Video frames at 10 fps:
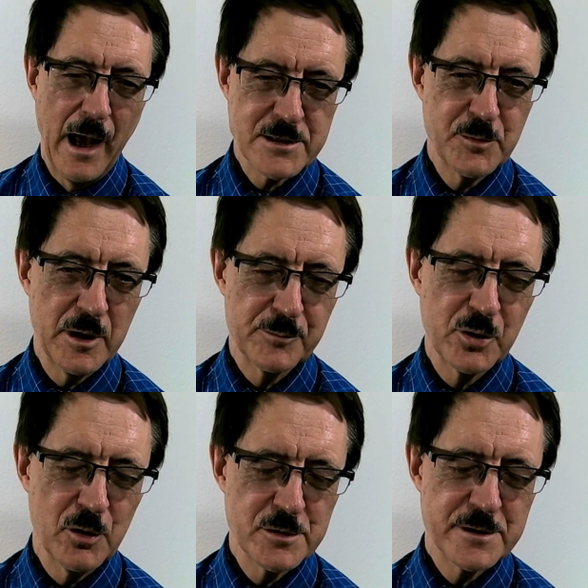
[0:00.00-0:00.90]
As we
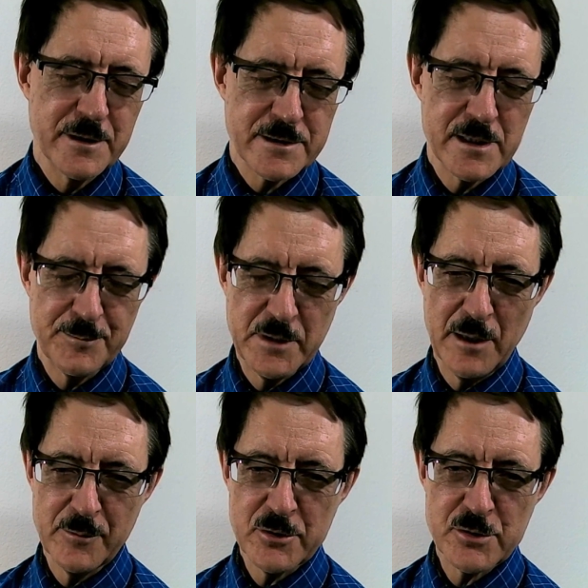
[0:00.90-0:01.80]
approach the September
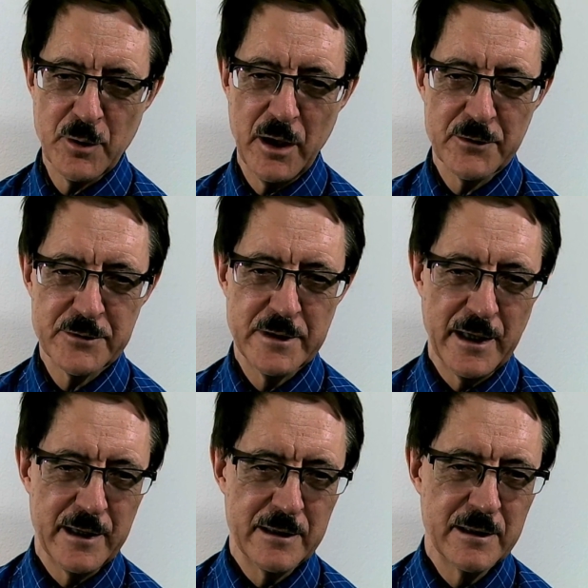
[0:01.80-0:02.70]
12th date,